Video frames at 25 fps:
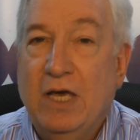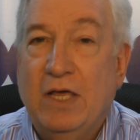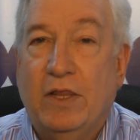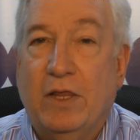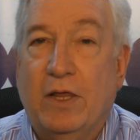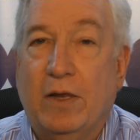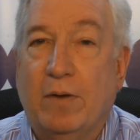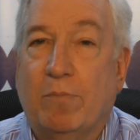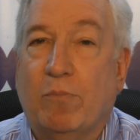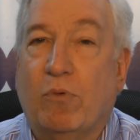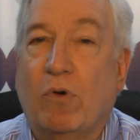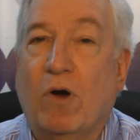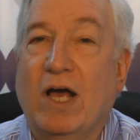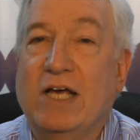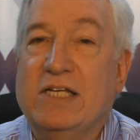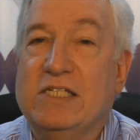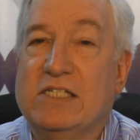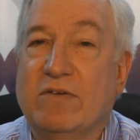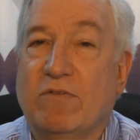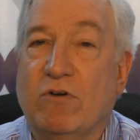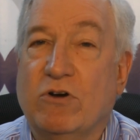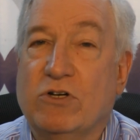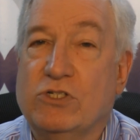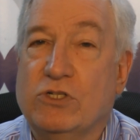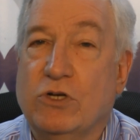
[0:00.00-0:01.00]
Now, the
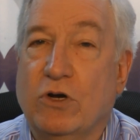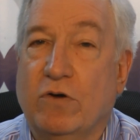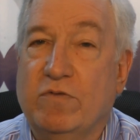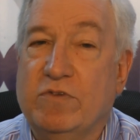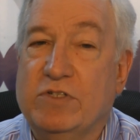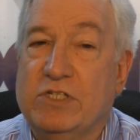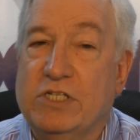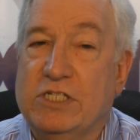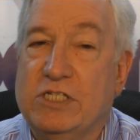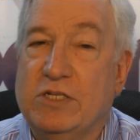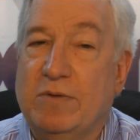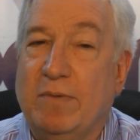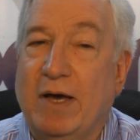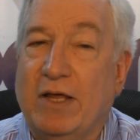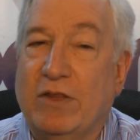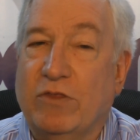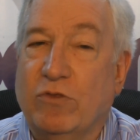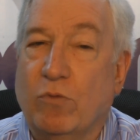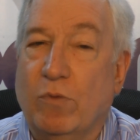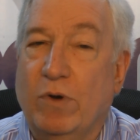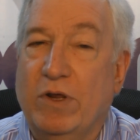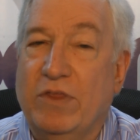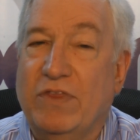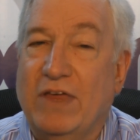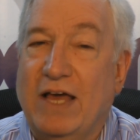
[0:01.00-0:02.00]
price of our service is about
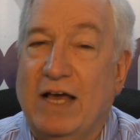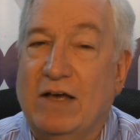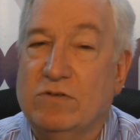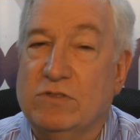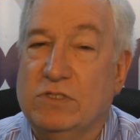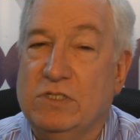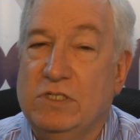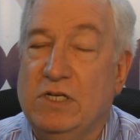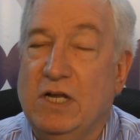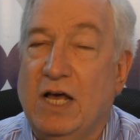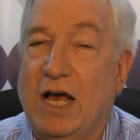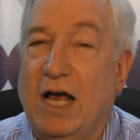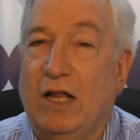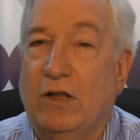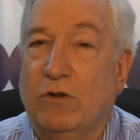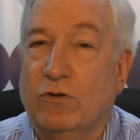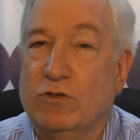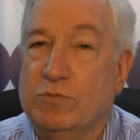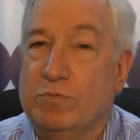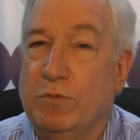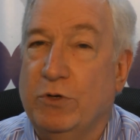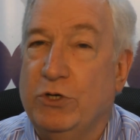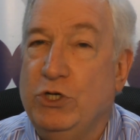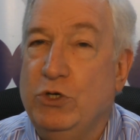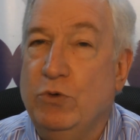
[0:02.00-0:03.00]

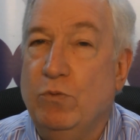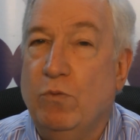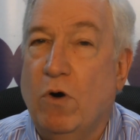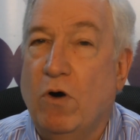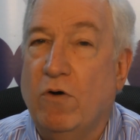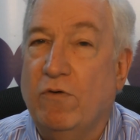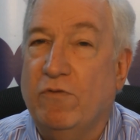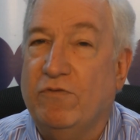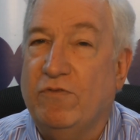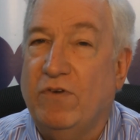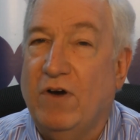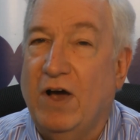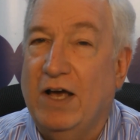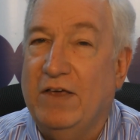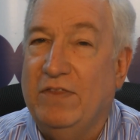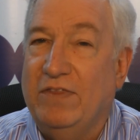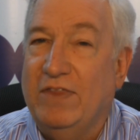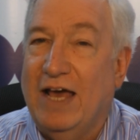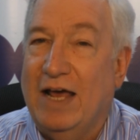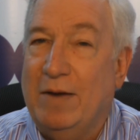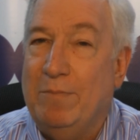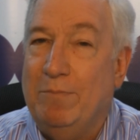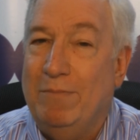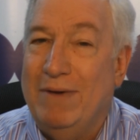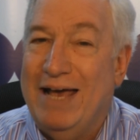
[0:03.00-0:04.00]
$3,000, but you won't
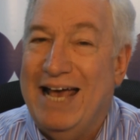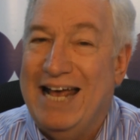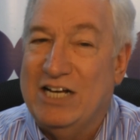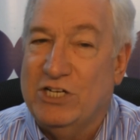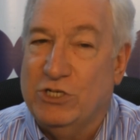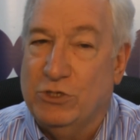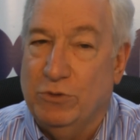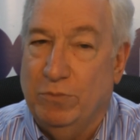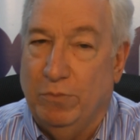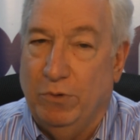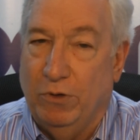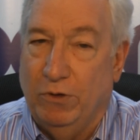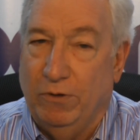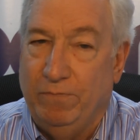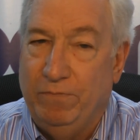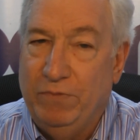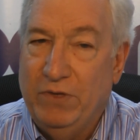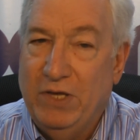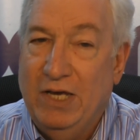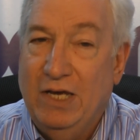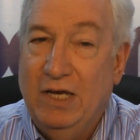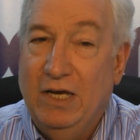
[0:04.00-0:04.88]
find that matchable